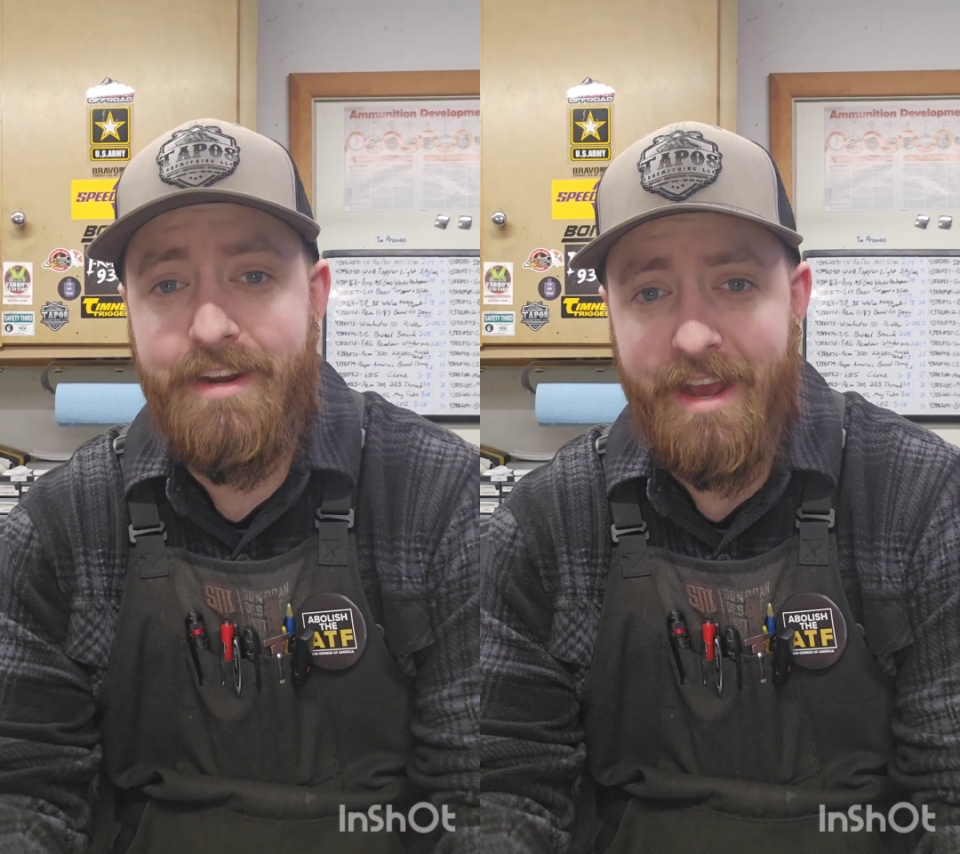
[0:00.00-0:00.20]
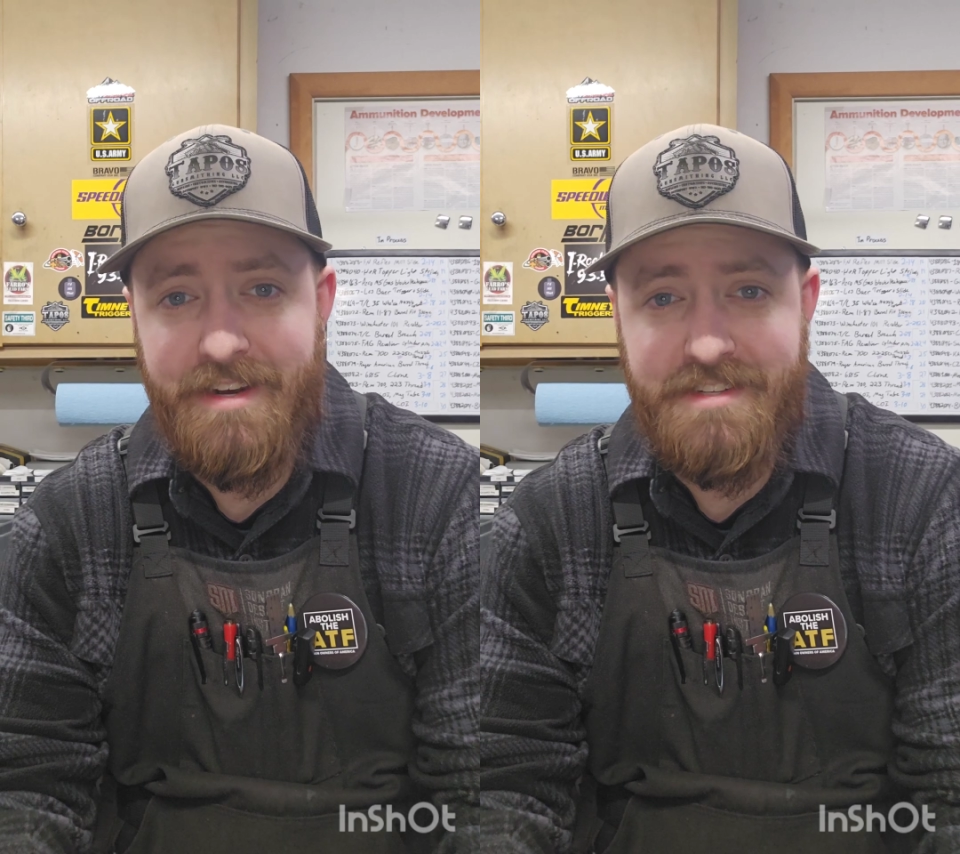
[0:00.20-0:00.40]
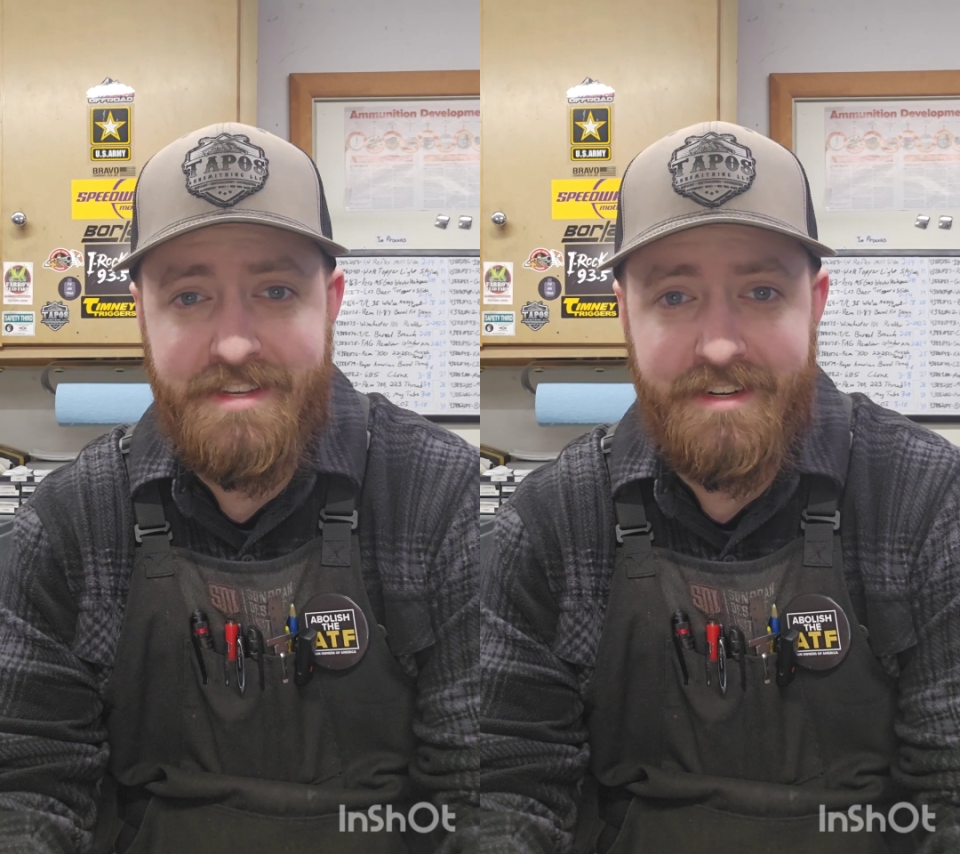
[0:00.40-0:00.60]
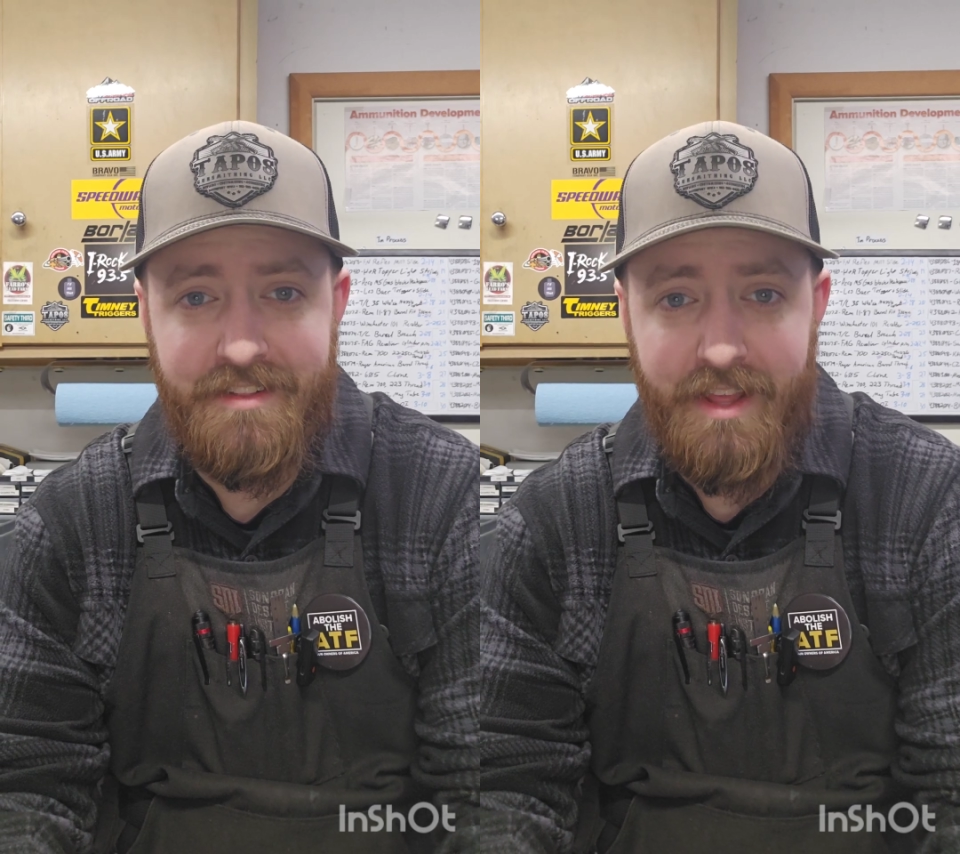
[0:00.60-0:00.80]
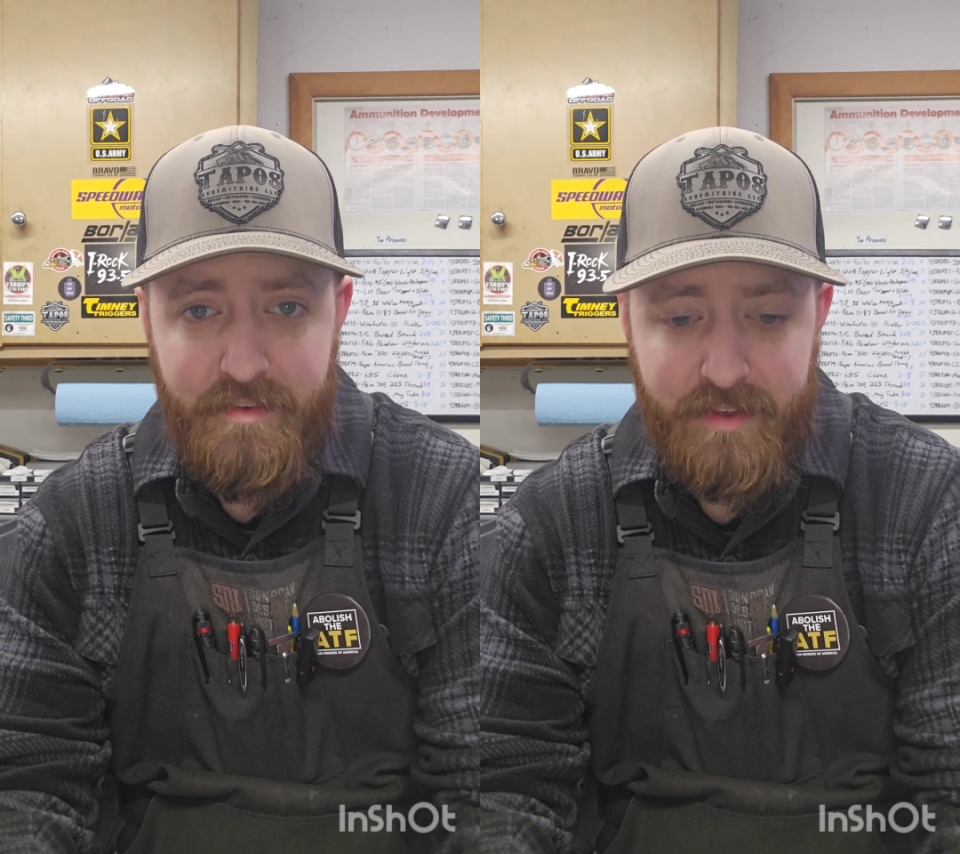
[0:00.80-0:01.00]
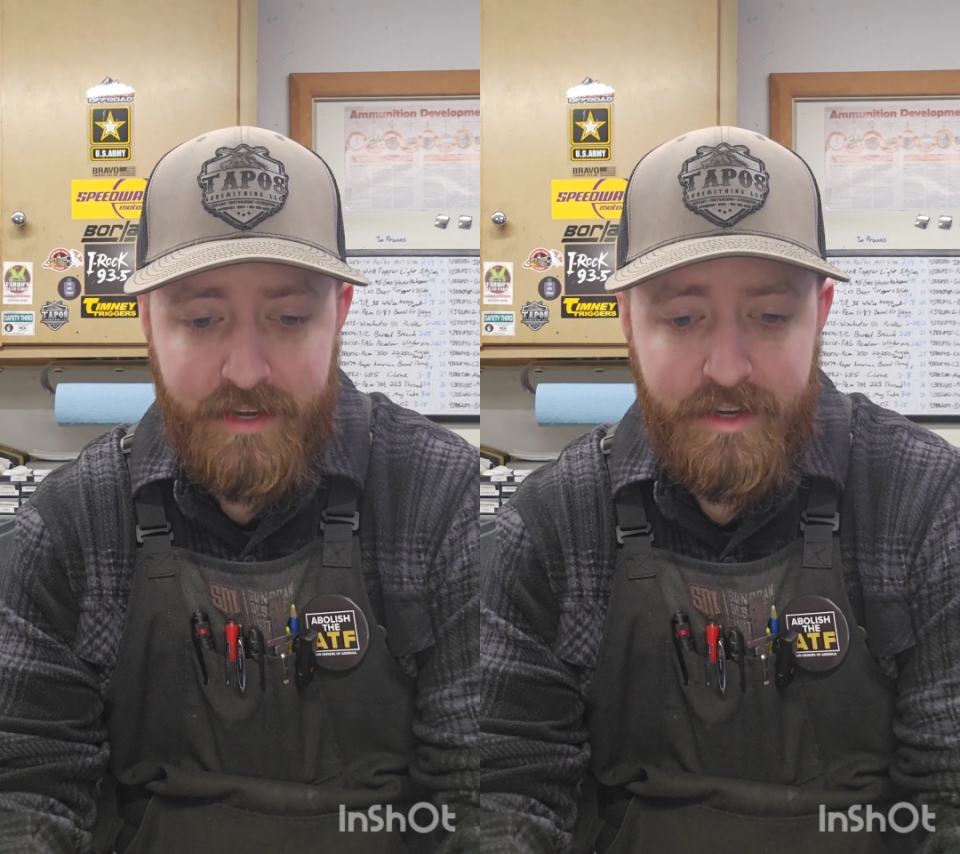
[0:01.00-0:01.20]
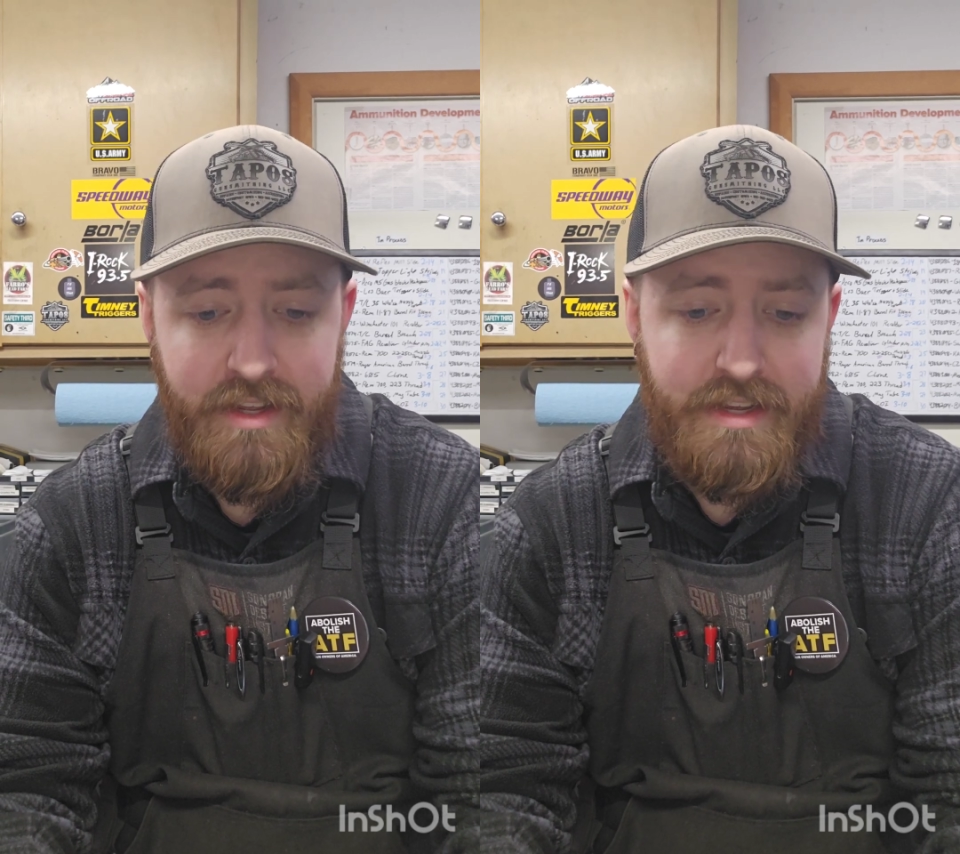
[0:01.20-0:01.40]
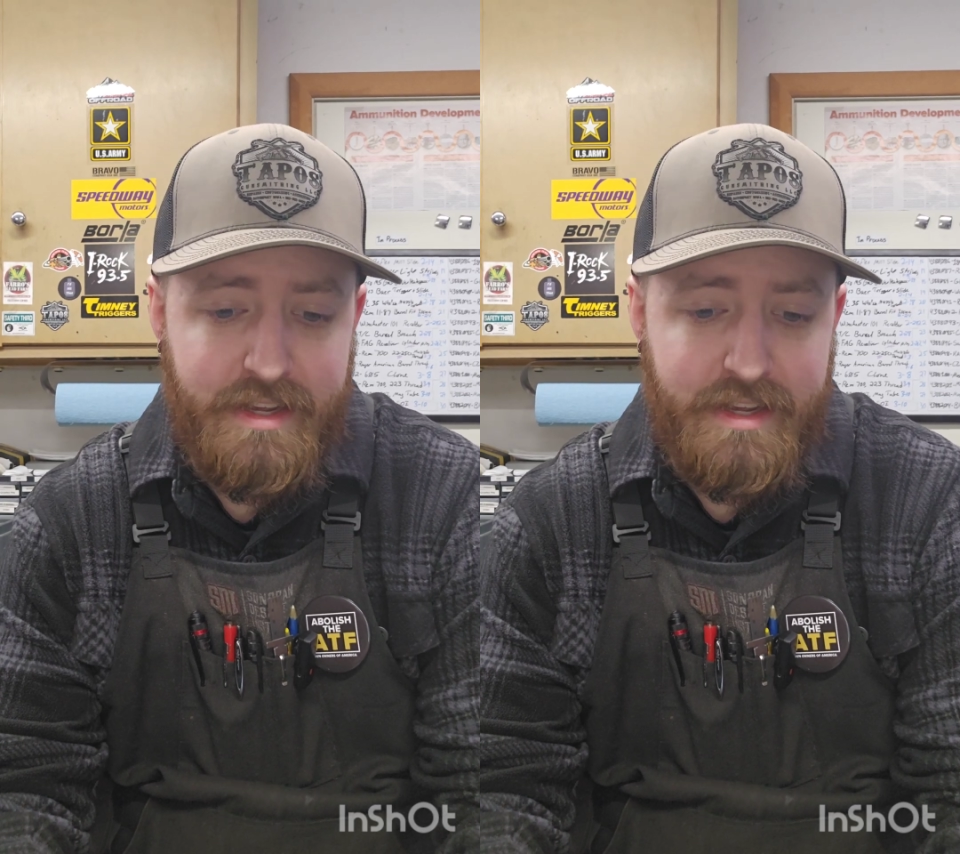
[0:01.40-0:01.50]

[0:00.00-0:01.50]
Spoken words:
1911